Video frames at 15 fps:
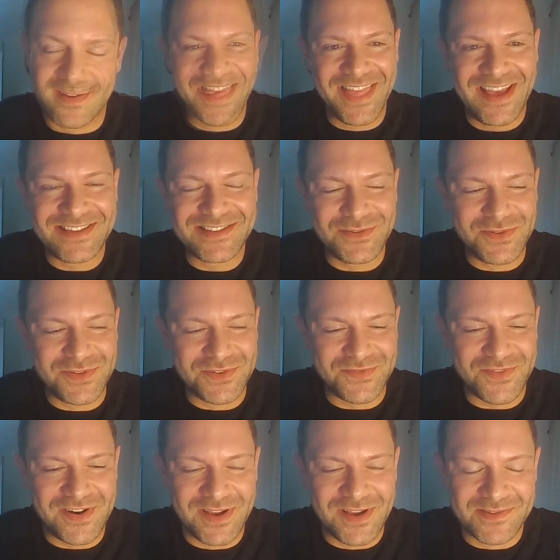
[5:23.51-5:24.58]
That's always
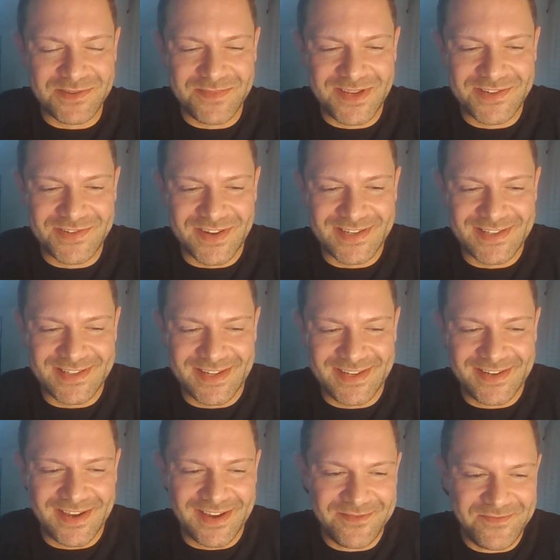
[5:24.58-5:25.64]
thrown up some interesting